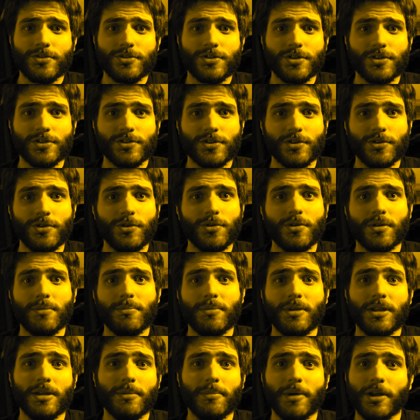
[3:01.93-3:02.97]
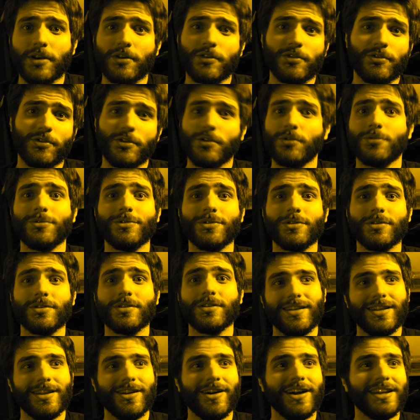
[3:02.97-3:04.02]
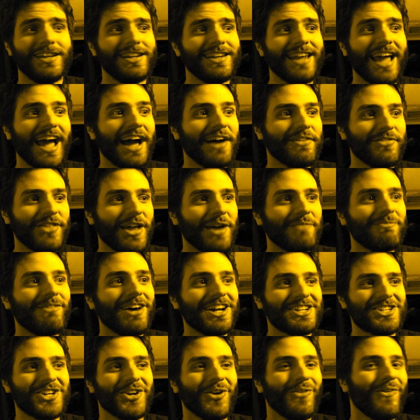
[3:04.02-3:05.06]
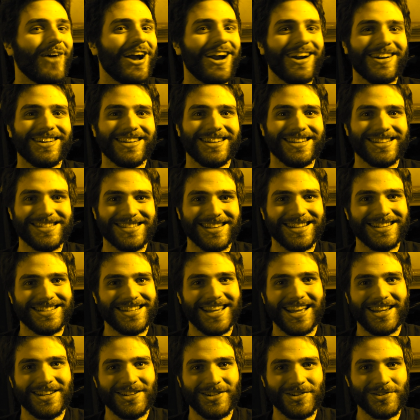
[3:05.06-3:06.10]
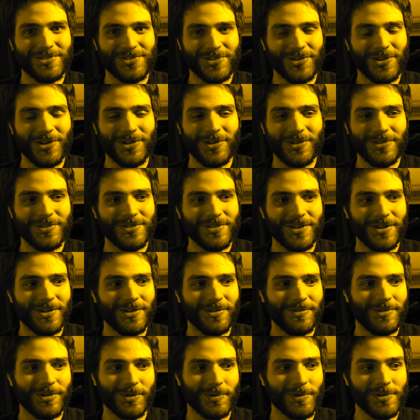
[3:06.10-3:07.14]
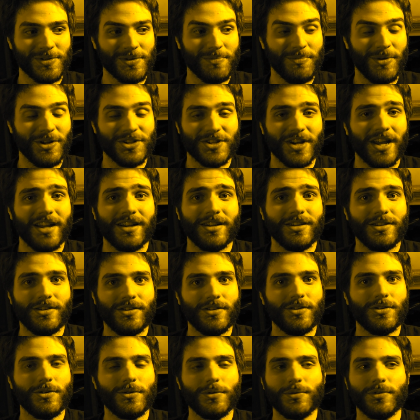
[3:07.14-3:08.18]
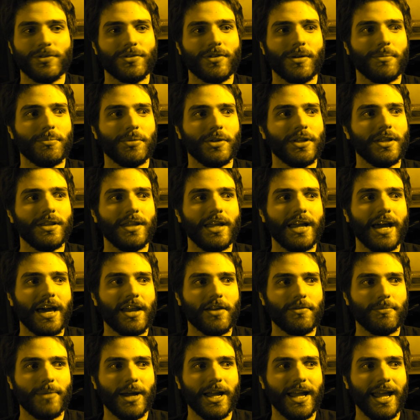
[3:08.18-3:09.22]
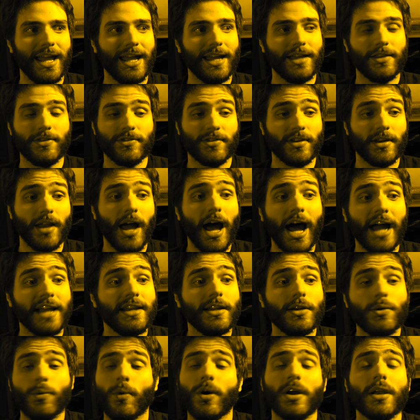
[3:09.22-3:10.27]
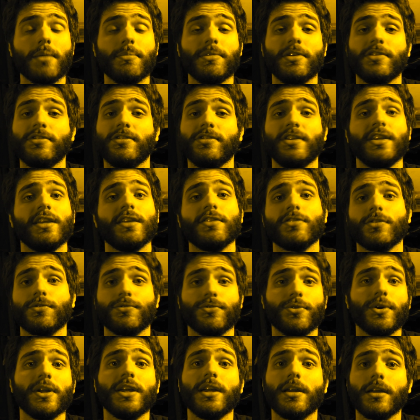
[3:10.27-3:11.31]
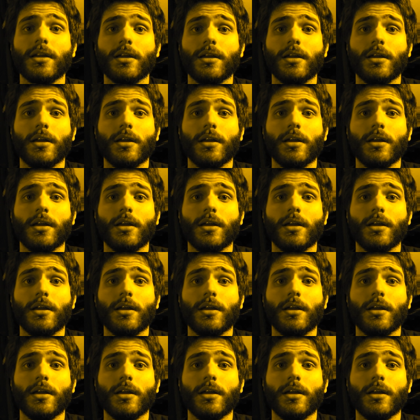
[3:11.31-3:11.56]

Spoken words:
just so you can be a better student? I didn't have that much awareness at 10 years old, so there wasn't much I could do. It was completely out of my hands, and I didn't want to be seen as a freak.